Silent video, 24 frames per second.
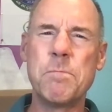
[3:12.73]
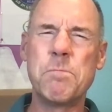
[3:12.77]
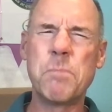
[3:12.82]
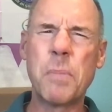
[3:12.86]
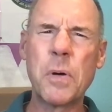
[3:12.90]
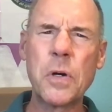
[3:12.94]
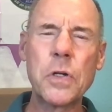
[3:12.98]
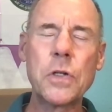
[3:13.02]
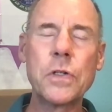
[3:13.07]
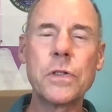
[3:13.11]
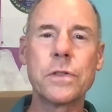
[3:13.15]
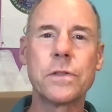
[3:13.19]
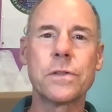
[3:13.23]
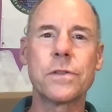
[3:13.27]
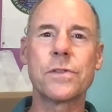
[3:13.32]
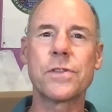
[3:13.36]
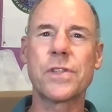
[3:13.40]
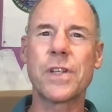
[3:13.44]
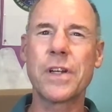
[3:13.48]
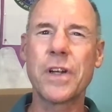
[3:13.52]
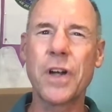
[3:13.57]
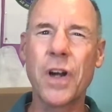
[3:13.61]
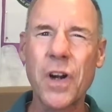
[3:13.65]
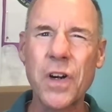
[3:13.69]
burns
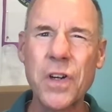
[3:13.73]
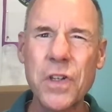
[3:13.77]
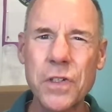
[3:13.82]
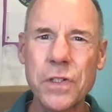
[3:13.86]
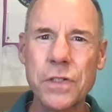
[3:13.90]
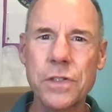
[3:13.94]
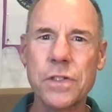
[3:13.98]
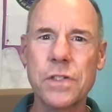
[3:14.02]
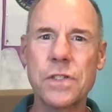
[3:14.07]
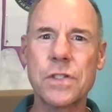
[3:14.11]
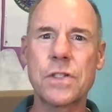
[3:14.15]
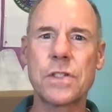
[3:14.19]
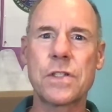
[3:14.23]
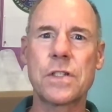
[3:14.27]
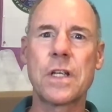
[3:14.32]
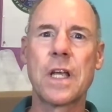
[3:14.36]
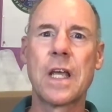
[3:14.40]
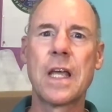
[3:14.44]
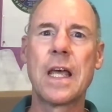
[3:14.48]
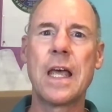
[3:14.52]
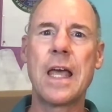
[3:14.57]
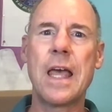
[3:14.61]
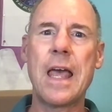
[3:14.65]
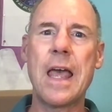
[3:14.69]
and hurts
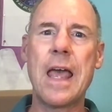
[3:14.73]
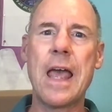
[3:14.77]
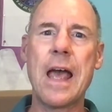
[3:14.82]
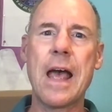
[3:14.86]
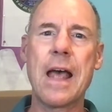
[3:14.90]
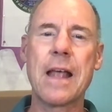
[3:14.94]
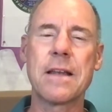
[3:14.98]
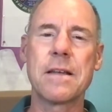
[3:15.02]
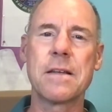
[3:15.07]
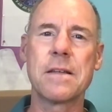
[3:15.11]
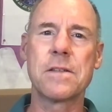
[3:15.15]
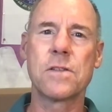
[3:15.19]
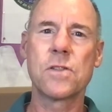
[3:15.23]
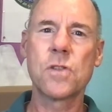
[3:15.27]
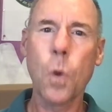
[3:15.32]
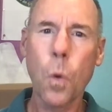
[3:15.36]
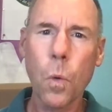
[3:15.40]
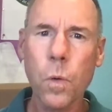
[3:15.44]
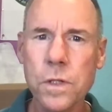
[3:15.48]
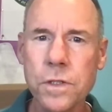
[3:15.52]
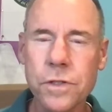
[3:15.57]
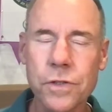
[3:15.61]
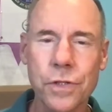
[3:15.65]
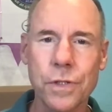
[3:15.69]
and
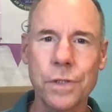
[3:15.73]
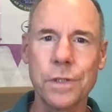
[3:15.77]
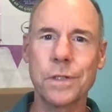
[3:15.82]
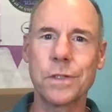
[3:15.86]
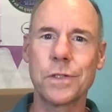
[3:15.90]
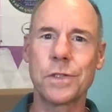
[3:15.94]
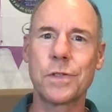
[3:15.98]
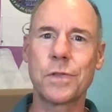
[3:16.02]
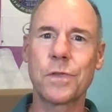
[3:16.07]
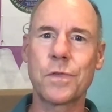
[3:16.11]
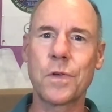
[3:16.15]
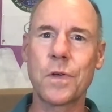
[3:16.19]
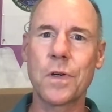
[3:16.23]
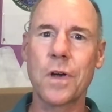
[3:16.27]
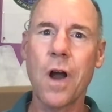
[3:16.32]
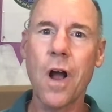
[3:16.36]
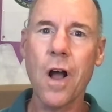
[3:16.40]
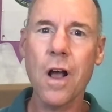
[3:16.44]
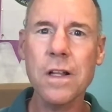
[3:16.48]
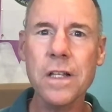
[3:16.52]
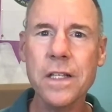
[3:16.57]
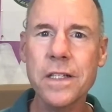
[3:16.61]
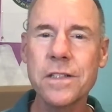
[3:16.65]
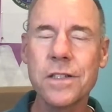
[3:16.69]
tortures for
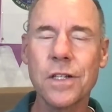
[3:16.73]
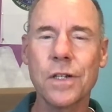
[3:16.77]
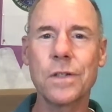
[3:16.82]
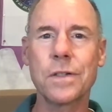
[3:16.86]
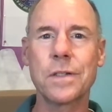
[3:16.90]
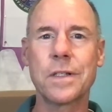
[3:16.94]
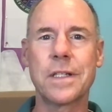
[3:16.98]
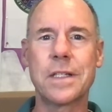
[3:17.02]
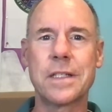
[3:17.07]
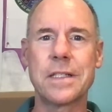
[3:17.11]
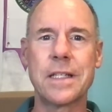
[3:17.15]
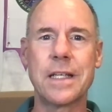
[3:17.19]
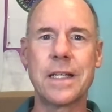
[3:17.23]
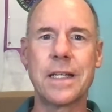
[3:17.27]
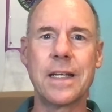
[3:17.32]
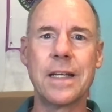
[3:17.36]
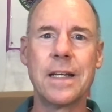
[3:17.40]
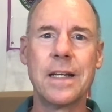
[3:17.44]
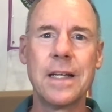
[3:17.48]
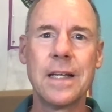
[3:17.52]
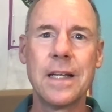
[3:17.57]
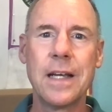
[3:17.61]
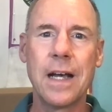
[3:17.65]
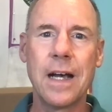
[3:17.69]
all eternity
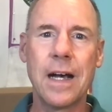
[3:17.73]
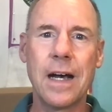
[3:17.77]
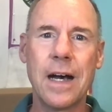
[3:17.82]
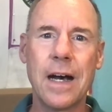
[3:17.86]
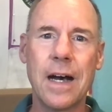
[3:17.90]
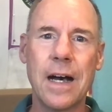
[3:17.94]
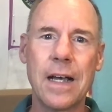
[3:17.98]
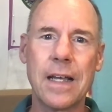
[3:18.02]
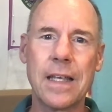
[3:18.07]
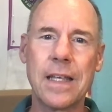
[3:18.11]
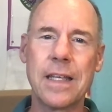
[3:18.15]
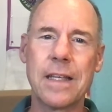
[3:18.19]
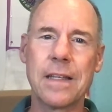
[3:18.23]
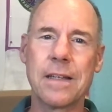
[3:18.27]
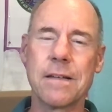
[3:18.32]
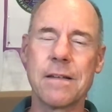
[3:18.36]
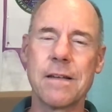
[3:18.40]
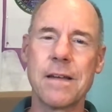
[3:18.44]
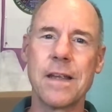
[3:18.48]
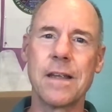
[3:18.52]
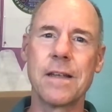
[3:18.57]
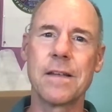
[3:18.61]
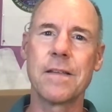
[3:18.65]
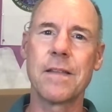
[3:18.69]

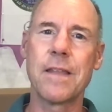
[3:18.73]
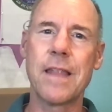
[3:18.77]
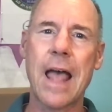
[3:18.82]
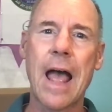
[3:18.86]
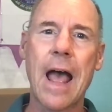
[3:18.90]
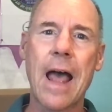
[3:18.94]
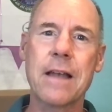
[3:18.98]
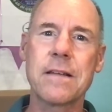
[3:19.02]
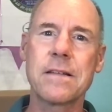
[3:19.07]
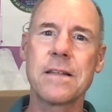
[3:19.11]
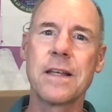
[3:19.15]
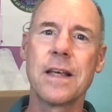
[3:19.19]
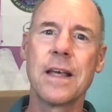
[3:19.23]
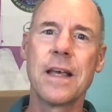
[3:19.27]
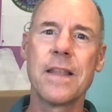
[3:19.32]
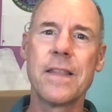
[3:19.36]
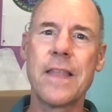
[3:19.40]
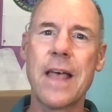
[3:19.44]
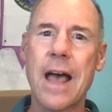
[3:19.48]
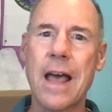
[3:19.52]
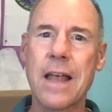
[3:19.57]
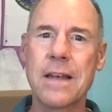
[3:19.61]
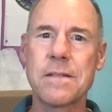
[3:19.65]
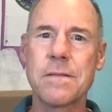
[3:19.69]
in that
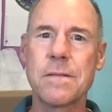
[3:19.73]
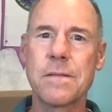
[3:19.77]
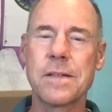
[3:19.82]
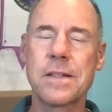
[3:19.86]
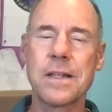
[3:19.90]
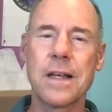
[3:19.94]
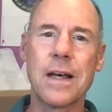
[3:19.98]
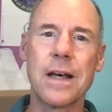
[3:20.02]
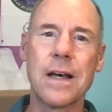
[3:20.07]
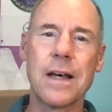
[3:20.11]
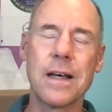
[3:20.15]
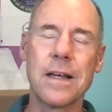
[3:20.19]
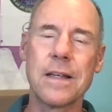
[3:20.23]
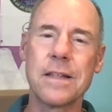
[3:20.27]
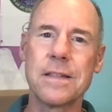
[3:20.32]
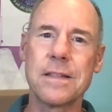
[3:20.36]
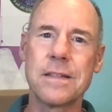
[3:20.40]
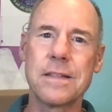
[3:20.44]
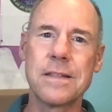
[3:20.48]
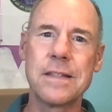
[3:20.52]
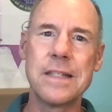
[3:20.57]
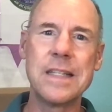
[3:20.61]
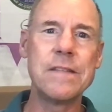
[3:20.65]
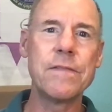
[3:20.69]

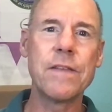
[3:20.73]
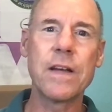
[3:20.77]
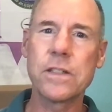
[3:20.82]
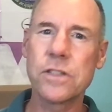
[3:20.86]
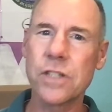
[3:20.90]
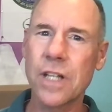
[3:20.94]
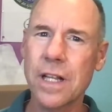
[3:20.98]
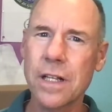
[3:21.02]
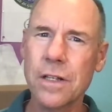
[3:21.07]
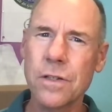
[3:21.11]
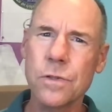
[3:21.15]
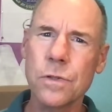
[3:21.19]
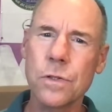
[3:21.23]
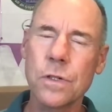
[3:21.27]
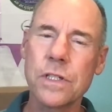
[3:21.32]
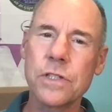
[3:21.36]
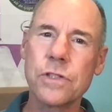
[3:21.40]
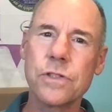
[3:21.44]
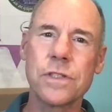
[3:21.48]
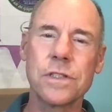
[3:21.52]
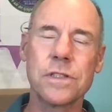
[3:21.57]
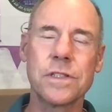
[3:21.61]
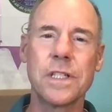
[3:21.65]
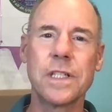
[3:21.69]
evangelical
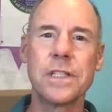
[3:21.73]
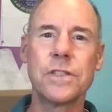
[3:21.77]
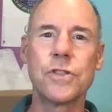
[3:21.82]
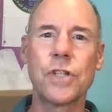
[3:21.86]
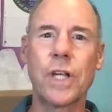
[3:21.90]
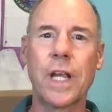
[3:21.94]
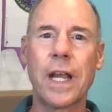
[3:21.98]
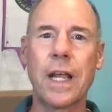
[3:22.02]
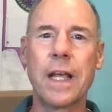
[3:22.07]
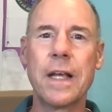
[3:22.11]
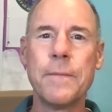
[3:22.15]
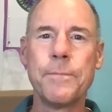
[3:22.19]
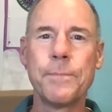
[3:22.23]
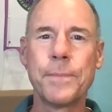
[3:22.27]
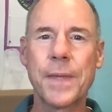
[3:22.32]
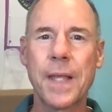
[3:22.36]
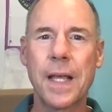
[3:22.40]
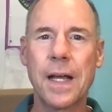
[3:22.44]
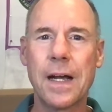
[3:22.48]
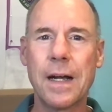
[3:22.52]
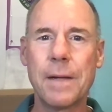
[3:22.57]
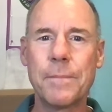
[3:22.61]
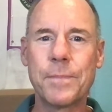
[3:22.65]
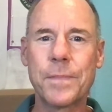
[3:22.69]
Christian teaching.
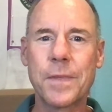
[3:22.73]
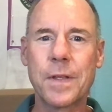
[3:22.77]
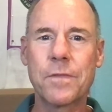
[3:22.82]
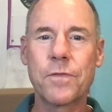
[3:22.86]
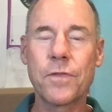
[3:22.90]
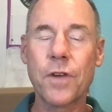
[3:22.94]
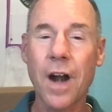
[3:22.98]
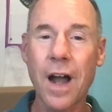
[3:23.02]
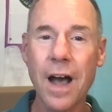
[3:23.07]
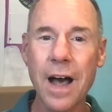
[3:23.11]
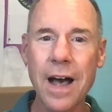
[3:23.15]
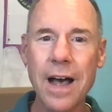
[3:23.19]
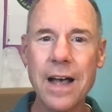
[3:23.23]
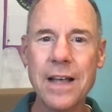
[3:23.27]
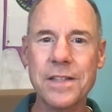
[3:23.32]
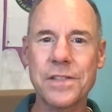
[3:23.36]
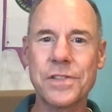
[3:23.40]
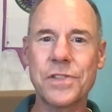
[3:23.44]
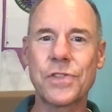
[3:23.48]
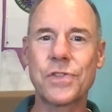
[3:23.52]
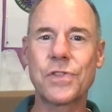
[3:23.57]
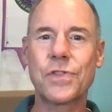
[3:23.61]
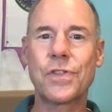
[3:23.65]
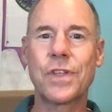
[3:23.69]
For
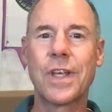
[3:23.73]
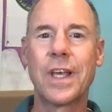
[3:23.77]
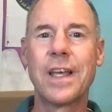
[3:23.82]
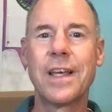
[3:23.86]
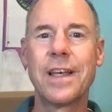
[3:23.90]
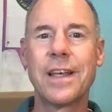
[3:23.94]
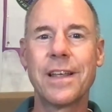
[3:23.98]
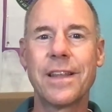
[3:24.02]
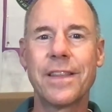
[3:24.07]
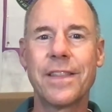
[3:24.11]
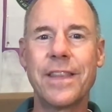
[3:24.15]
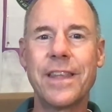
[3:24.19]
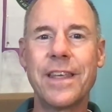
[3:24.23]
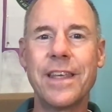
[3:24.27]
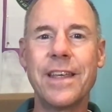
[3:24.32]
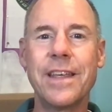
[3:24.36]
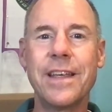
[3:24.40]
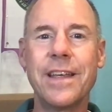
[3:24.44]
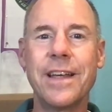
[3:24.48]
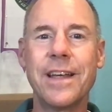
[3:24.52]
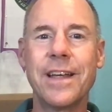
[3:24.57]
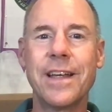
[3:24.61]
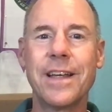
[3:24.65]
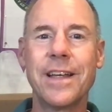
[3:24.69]
us,
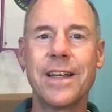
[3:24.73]
the